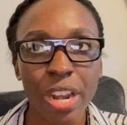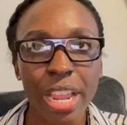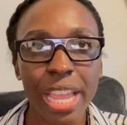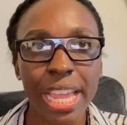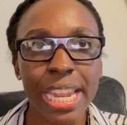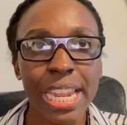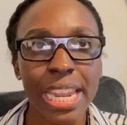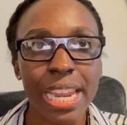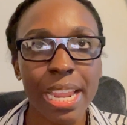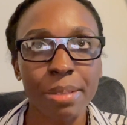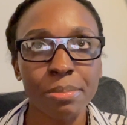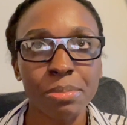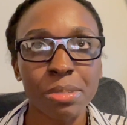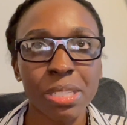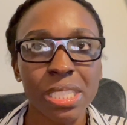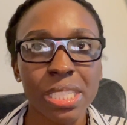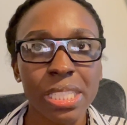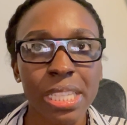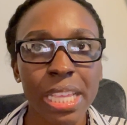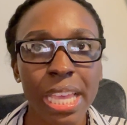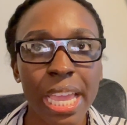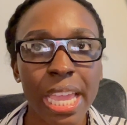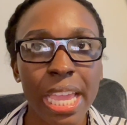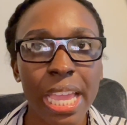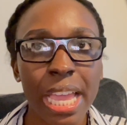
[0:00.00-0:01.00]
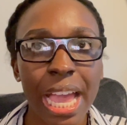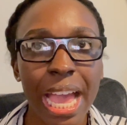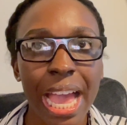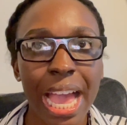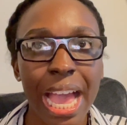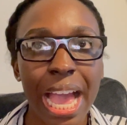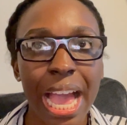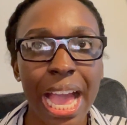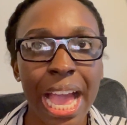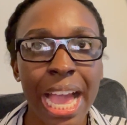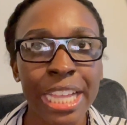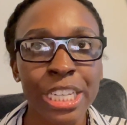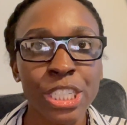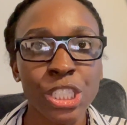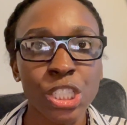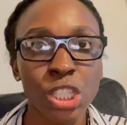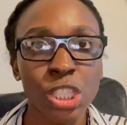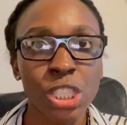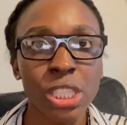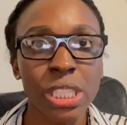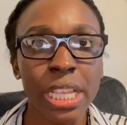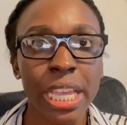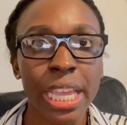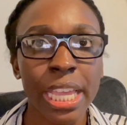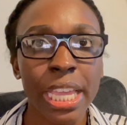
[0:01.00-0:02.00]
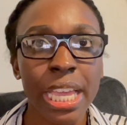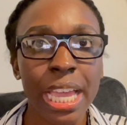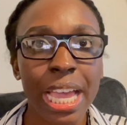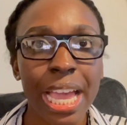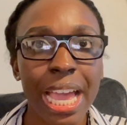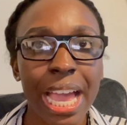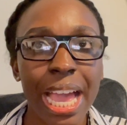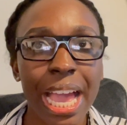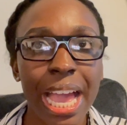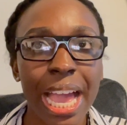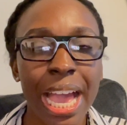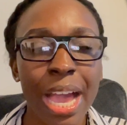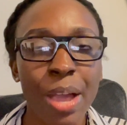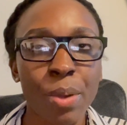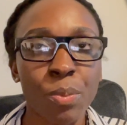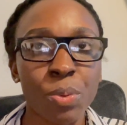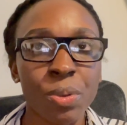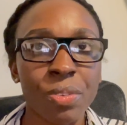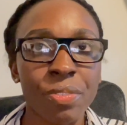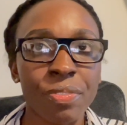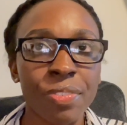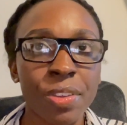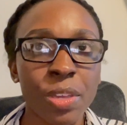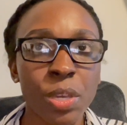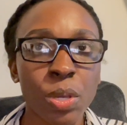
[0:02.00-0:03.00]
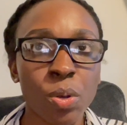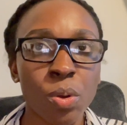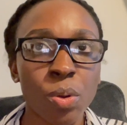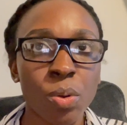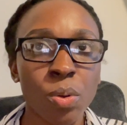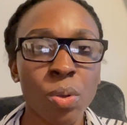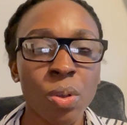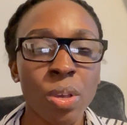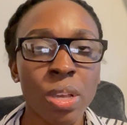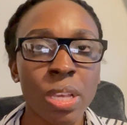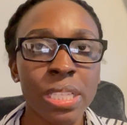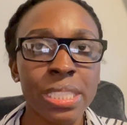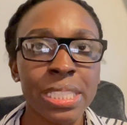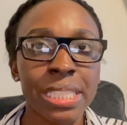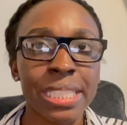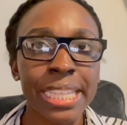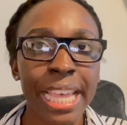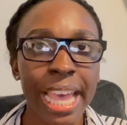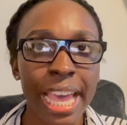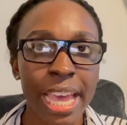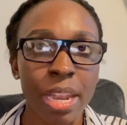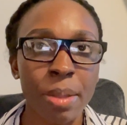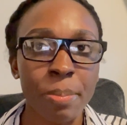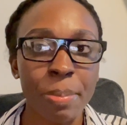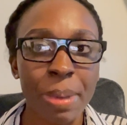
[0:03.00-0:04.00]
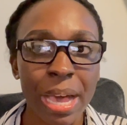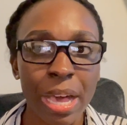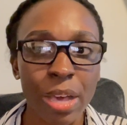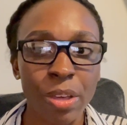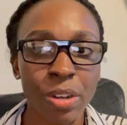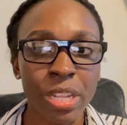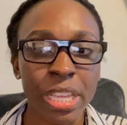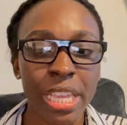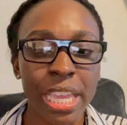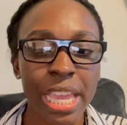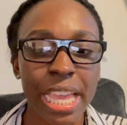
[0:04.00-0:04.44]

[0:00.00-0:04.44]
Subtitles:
And then I'm just like, I would feel sad about it,